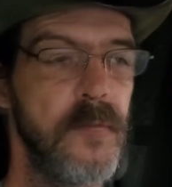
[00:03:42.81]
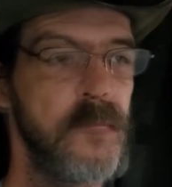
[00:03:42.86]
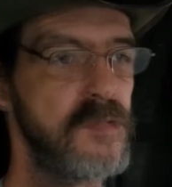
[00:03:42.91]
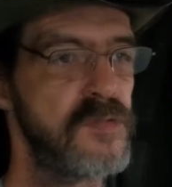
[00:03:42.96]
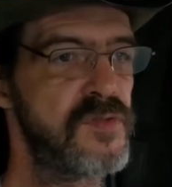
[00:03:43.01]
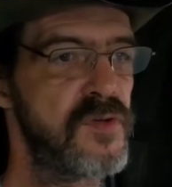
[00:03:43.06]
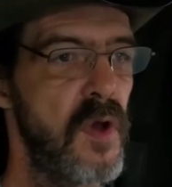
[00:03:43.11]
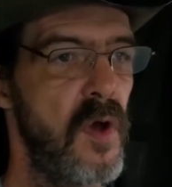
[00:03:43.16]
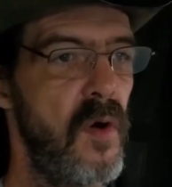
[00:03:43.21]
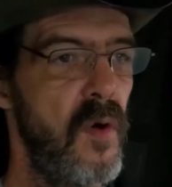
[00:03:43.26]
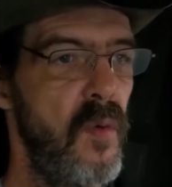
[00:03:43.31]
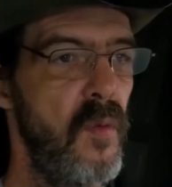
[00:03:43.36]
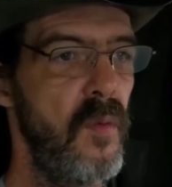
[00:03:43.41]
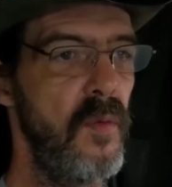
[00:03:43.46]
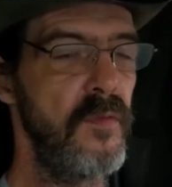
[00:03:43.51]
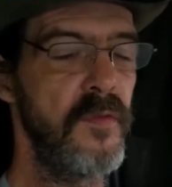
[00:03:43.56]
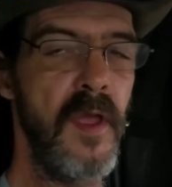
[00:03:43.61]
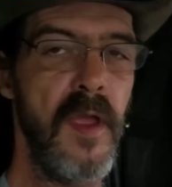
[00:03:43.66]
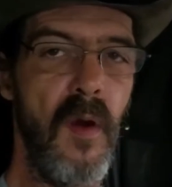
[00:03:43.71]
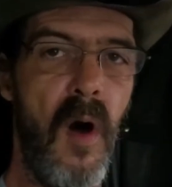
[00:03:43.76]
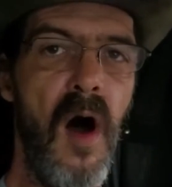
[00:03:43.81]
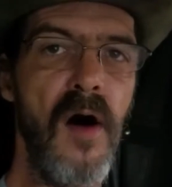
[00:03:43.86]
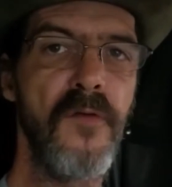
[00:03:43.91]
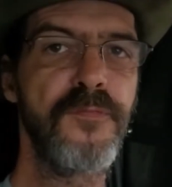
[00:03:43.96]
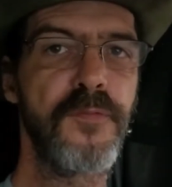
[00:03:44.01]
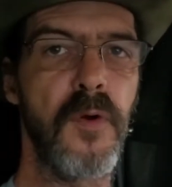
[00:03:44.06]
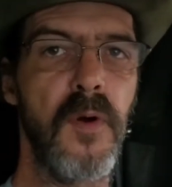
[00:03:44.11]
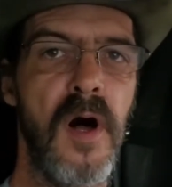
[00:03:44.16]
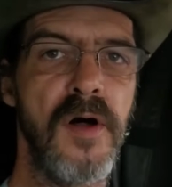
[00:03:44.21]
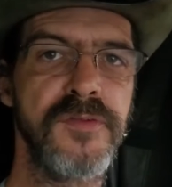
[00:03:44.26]
So they
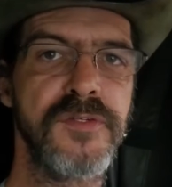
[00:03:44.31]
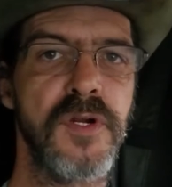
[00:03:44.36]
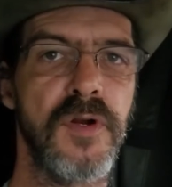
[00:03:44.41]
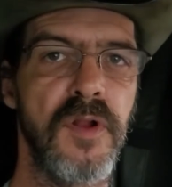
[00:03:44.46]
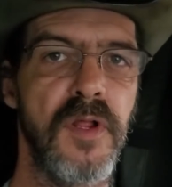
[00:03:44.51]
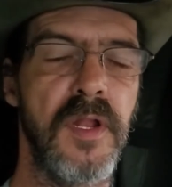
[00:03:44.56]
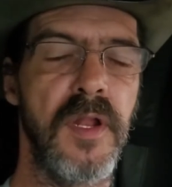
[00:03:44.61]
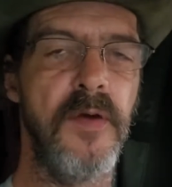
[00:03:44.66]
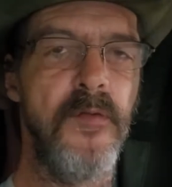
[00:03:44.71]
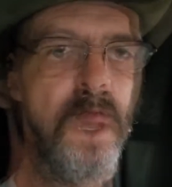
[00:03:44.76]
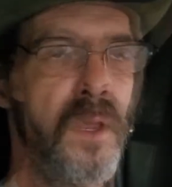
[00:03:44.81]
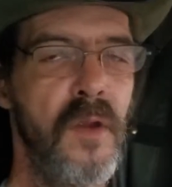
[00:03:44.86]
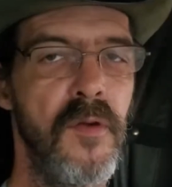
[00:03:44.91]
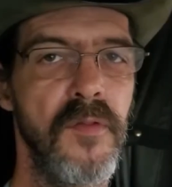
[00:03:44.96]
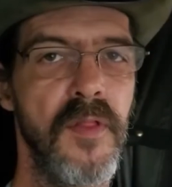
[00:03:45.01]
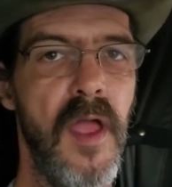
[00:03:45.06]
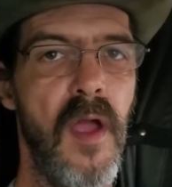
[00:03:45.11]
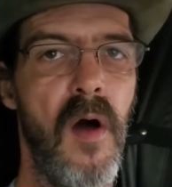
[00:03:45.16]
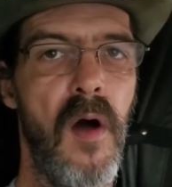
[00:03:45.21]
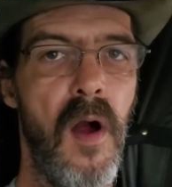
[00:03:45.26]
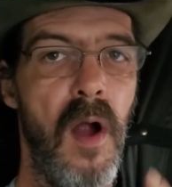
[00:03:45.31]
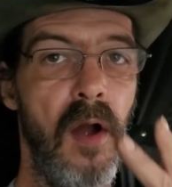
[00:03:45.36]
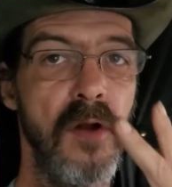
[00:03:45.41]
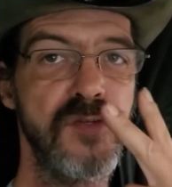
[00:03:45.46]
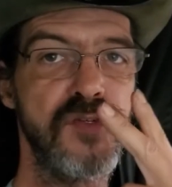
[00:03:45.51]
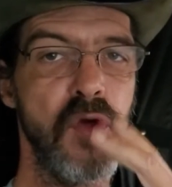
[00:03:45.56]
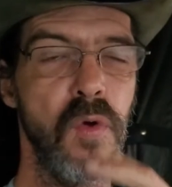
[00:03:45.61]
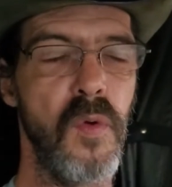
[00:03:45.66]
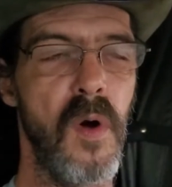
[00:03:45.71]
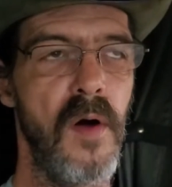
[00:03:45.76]
offer alternatives. Here they are,
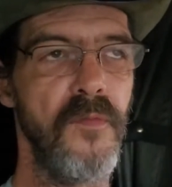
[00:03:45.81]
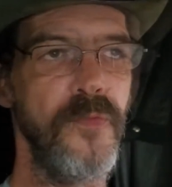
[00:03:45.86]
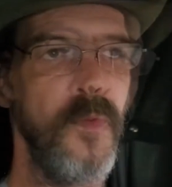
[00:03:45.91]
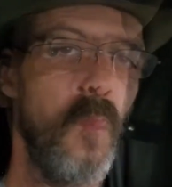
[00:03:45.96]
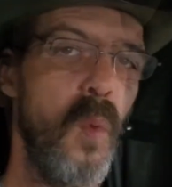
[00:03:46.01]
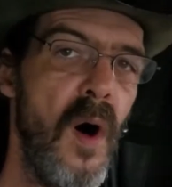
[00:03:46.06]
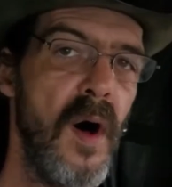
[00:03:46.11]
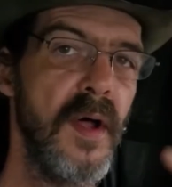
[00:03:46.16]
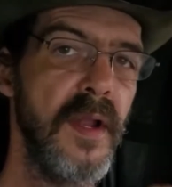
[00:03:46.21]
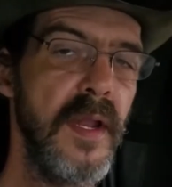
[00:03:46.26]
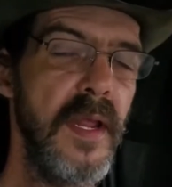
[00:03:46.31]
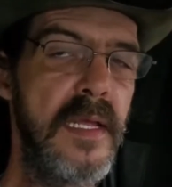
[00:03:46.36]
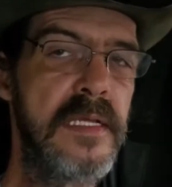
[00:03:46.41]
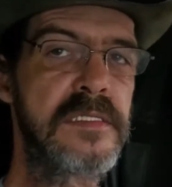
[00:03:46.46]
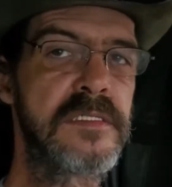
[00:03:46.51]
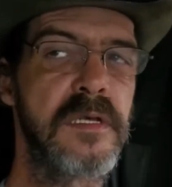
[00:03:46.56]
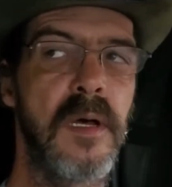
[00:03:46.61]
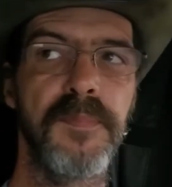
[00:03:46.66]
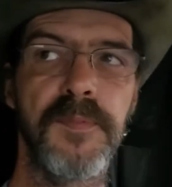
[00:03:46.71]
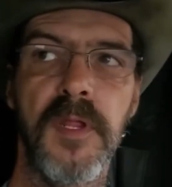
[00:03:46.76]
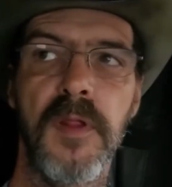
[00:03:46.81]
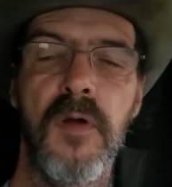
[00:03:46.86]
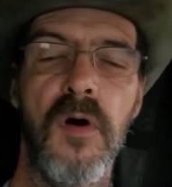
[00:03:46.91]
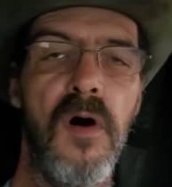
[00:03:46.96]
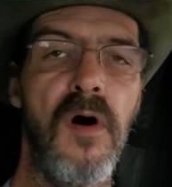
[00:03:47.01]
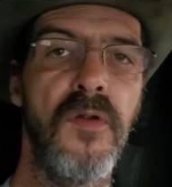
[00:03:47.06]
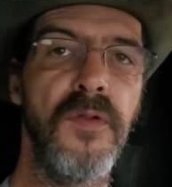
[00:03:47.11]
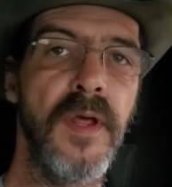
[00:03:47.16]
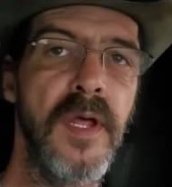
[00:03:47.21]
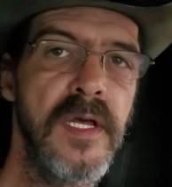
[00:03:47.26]
2 of them. One is something
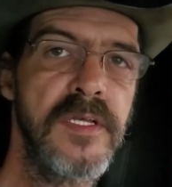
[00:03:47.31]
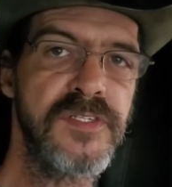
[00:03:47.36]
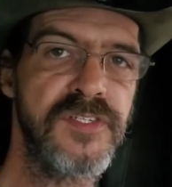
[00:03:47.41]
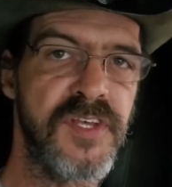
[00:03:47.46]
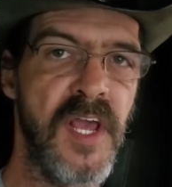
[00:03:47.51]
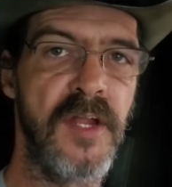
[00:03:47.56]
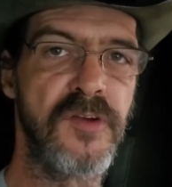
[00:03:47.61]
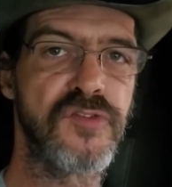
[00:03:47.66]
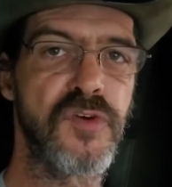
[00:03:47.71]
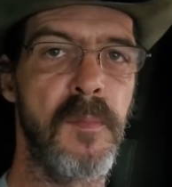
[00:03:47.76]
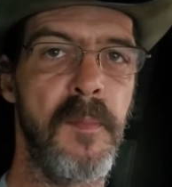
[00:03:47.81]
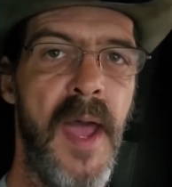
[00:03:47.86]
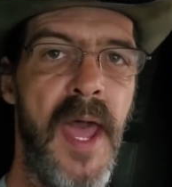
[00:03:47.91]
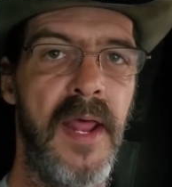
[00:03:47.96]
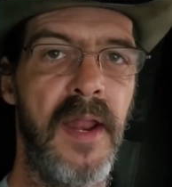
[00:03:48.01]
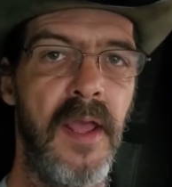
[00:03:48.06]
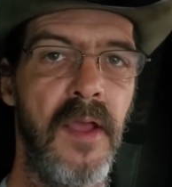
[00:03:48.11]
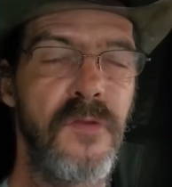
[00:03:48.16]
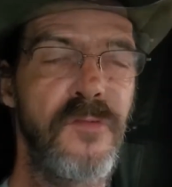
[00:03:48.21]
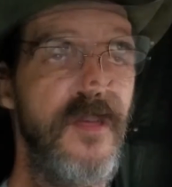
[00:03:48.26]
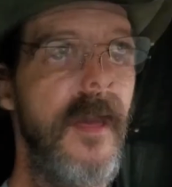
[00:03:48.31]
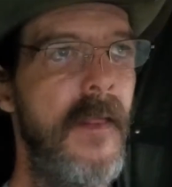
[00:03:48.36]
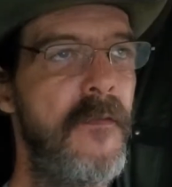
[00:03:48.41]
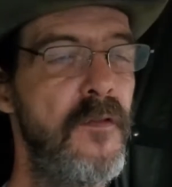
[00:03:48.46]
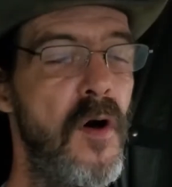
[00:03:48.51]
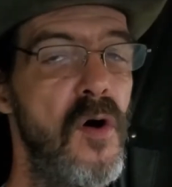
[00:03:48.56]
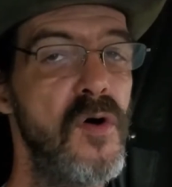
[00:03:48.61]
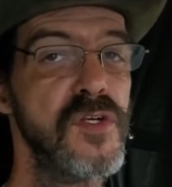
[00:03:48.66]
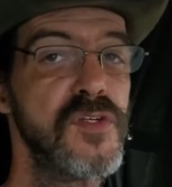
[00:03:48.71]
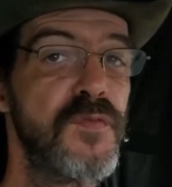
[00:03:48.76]
called Centromatics, and
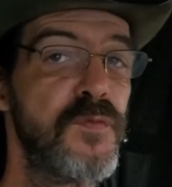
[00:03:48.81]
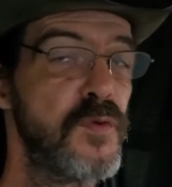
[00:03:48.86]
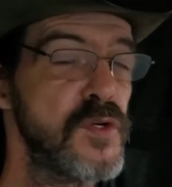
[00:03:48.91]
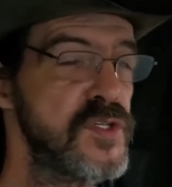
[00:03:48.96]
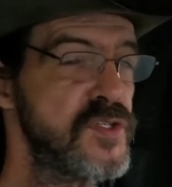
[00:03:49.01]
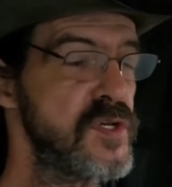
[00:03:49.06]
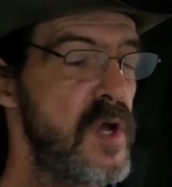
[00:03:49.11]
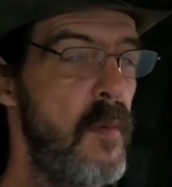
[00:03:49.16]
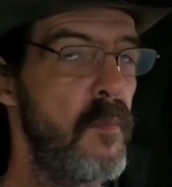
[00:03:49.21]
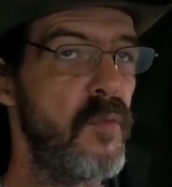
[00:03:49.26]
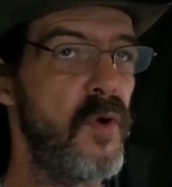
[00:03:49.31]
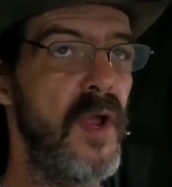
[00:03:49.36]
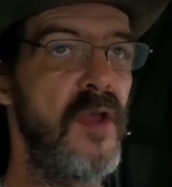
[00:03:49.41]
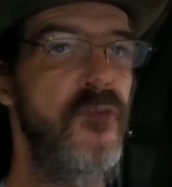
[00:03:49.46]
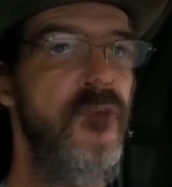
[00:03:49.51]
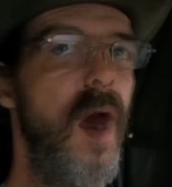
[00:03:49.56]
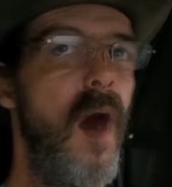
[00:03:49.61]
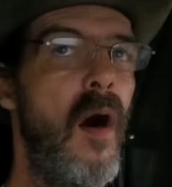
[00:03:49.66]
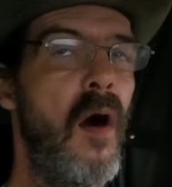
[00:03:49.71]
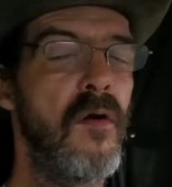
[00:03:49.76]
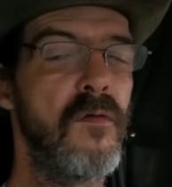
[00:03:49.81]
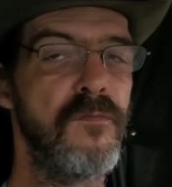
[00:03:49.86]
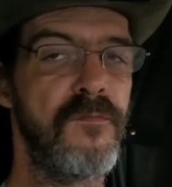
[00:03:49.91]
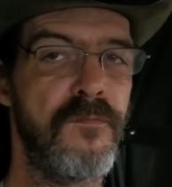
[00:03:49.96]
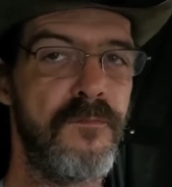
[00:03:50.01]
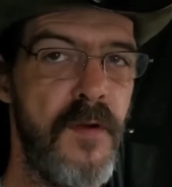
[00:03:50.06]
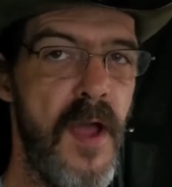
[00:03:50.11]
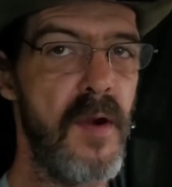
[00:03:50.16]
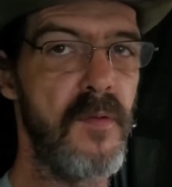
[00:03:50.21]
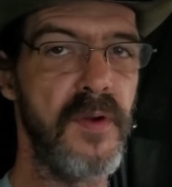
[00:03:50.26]
those for some reason are
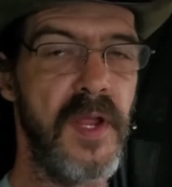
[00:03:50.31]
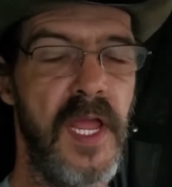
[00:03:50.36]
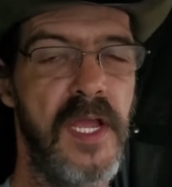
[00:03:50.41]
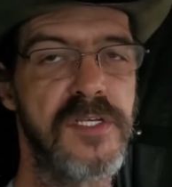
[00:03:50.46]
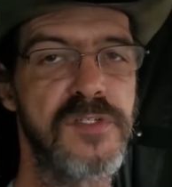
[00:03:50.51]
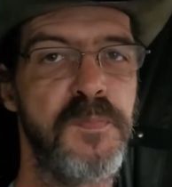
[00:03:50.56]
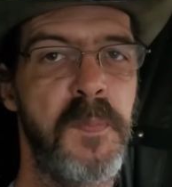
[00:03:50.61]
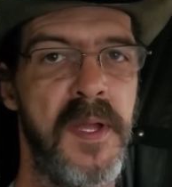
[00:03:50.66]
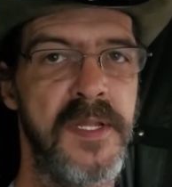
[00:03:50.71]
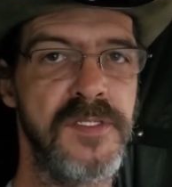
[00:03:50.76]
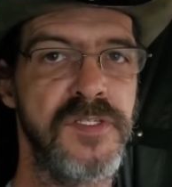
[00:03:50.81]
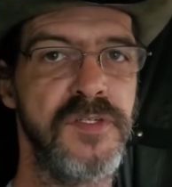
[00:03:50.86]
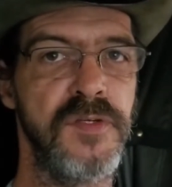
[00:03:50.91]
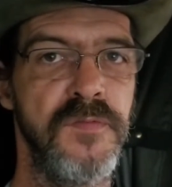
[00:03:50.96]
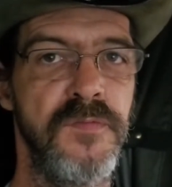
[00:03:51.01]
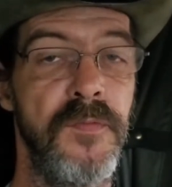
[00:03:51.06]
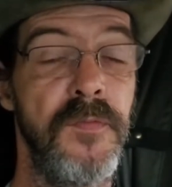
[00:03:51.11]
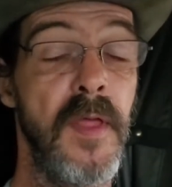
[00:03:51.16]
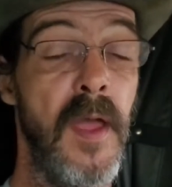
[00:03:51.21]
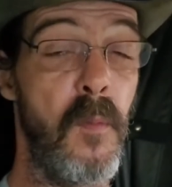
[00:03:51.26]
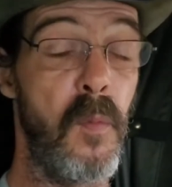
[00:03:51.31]
very expensive. They